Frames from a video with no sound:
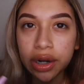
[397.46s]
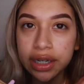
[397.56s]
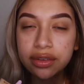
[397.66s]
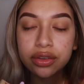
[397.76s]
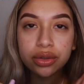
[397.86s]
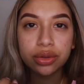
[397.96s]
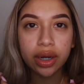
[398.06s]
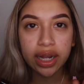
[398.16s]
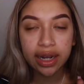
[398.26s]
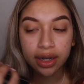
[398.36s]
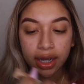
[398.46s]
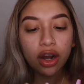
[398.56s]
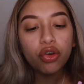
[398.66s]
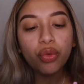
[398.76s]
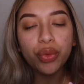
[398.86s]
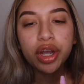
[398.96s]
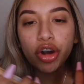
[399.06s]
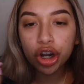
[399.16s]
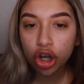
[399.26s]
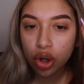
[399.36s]
Alright, so now we
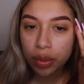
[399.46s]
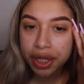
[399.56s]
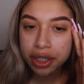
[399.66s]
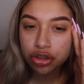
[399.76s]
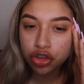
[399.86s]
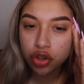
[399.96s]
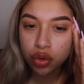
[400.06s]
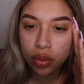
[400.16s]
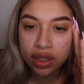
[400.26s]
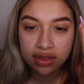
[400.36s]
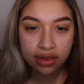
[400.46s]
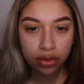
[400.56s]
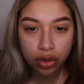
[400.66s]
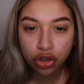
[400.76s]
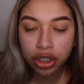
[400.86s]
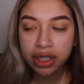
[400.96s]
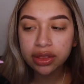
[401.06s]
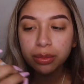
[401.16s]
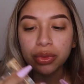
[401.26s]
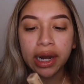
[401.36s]
are going to conceal
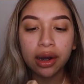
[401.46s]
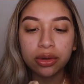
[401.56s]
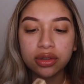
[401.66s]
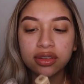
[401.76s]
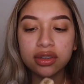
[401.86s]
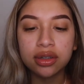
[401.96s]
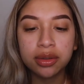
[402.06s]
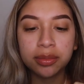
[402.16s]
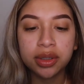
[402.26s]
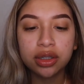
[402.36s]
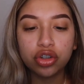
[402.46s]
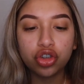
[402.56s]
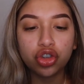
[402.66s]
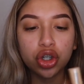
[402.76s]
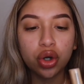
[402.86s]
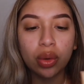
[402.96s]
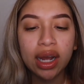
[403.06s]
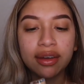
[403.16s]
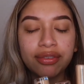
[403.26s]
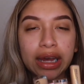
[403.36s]
underneath the brows. So
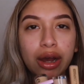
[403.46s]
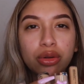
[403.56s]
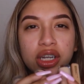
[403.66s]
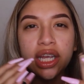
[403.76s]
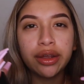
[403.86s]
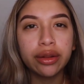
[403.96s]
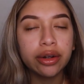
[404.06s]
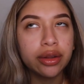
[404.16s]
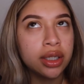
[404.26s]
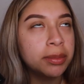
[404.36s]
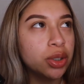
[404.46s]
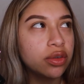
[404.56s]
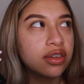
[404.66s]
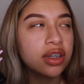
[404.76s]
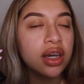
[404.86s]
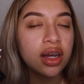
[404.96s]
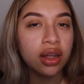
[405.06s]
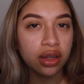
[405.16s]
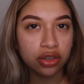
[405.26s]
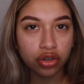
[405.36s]
I found either the most
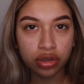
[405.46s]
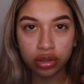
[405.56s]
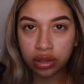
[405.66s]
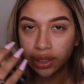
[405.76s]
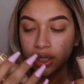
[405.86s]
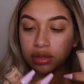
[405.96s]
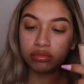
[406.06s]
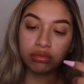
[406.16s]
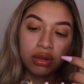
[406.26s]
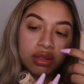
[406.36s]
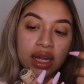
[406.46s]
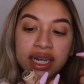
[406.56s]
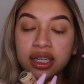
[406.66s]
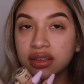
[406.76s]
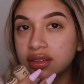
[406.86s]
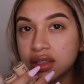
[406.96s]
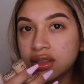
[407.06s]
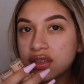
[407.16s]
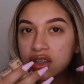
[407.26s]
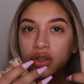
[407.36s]
like lightest
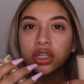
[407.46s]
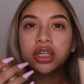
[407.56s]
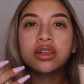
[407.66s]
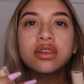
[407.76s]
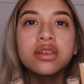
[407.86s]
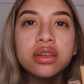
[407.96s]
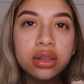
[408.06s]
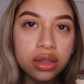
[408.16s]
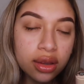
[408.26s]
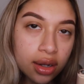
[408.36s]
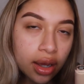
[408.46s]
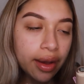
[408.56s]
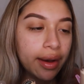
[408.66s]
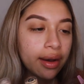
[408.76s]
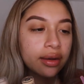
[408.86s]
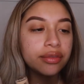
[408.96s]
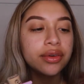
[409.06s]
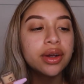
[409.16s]
concealers that I have